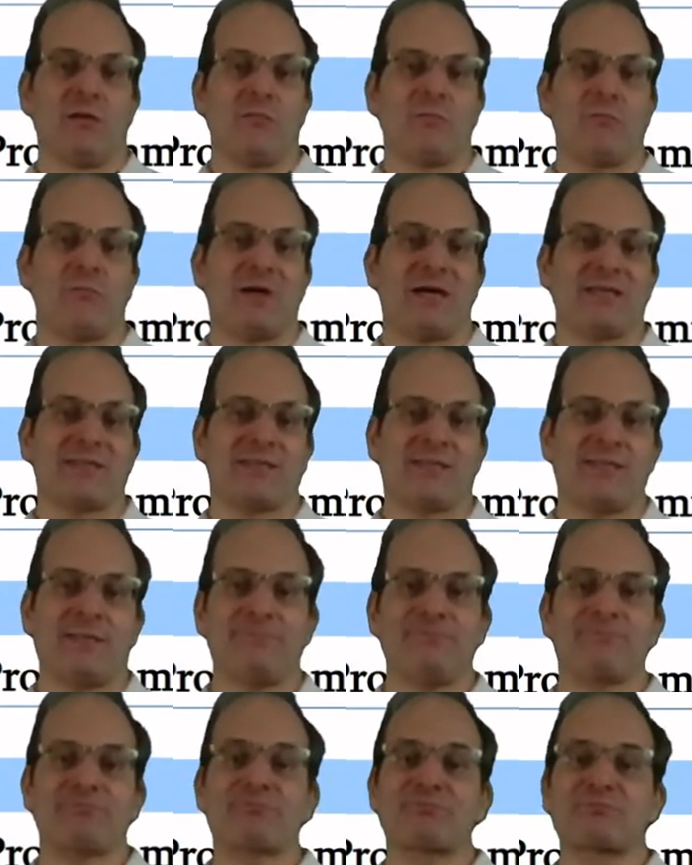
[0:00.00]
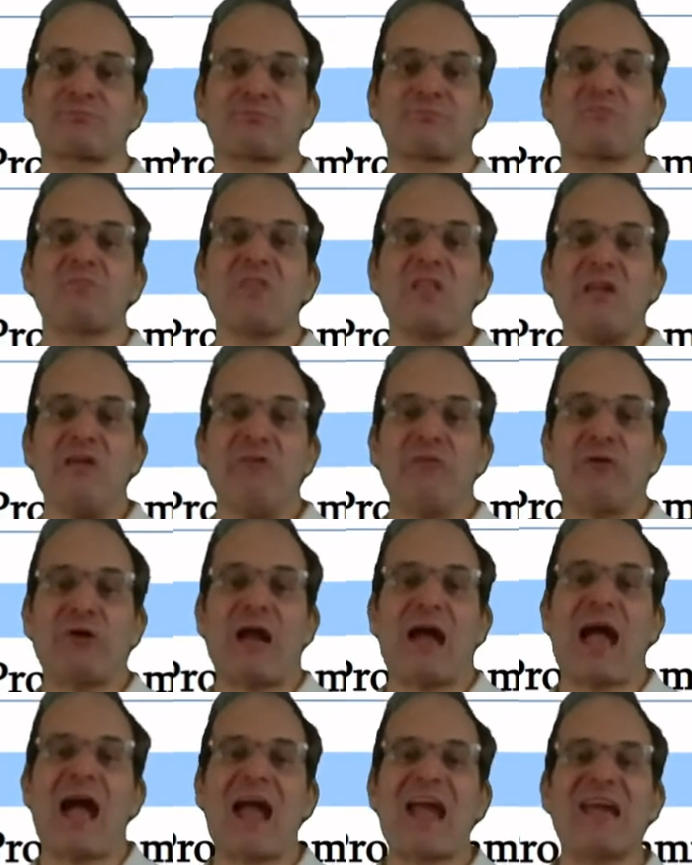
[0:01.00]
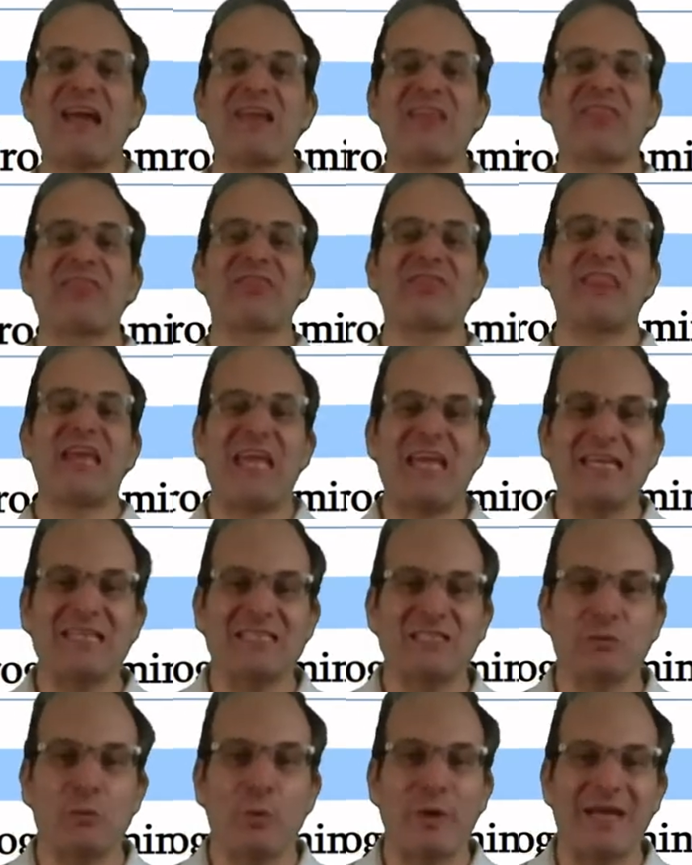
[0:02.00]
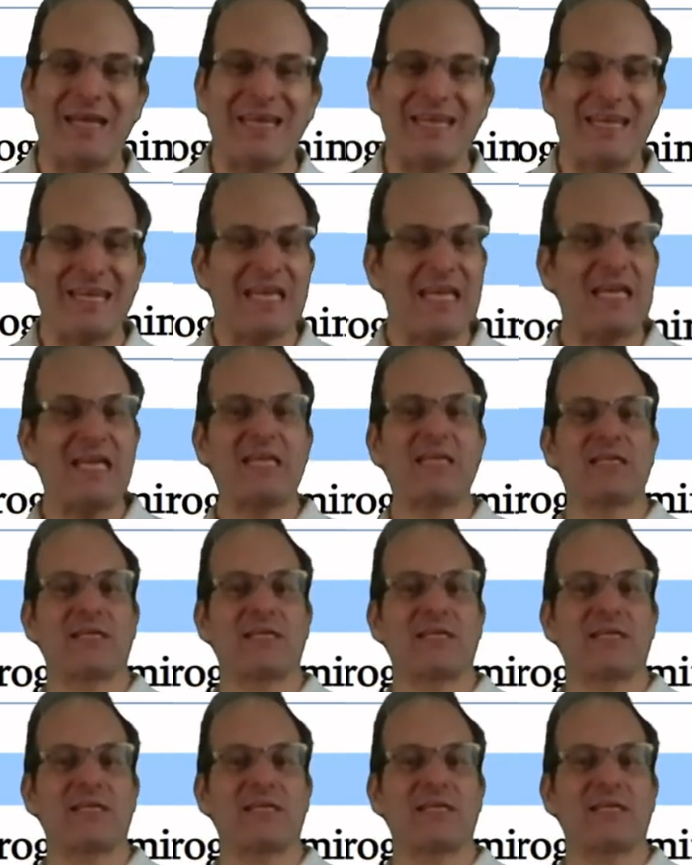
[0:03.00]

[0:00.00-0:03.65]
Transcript: But for higher things, we need